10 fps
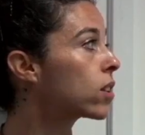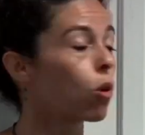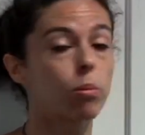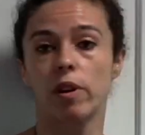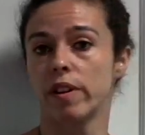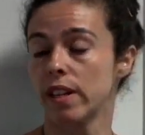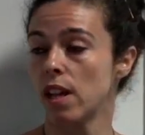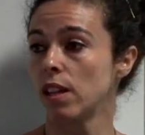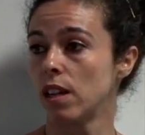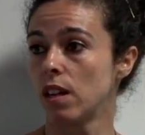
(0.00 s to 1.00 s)

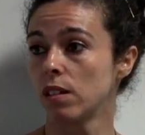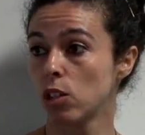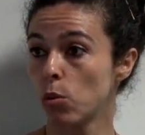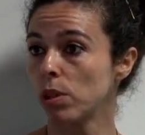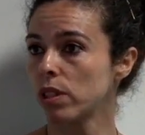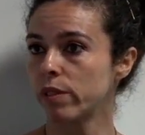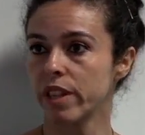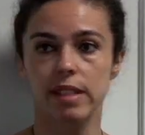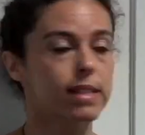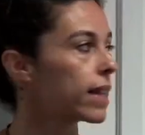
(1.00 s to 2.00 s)
global
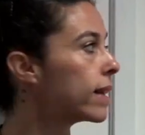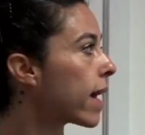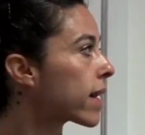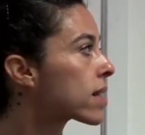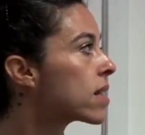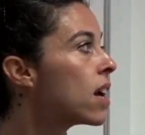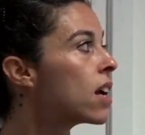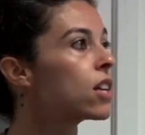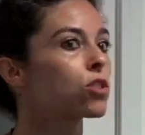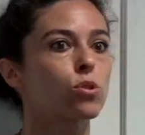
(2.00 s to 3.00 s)
aridity index
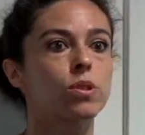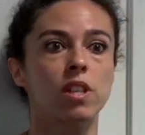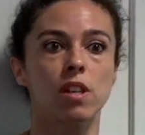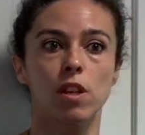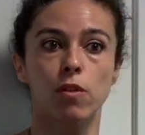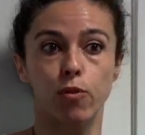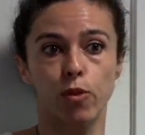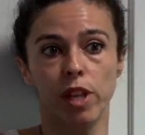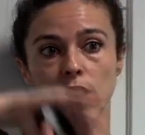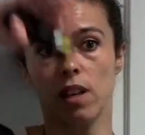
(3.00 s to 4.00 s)
to see if
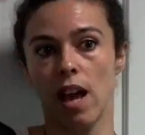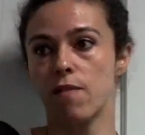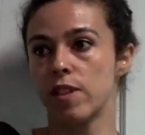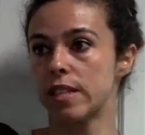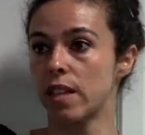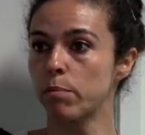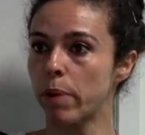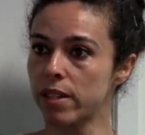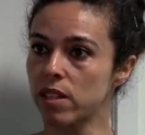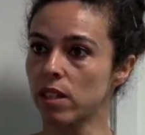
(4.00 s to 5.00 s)
we have the same
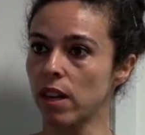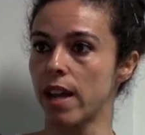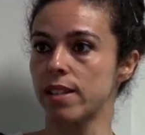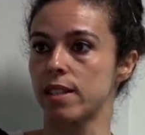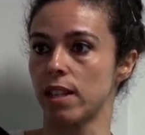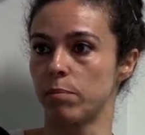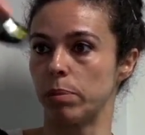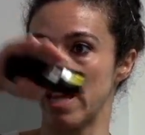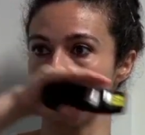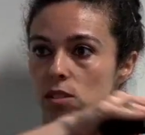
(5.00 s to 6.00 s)
pattern as in
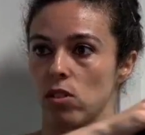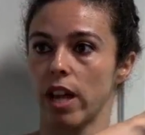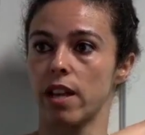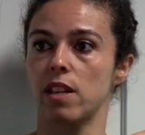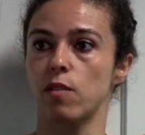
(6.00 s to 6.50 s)
plants, okay?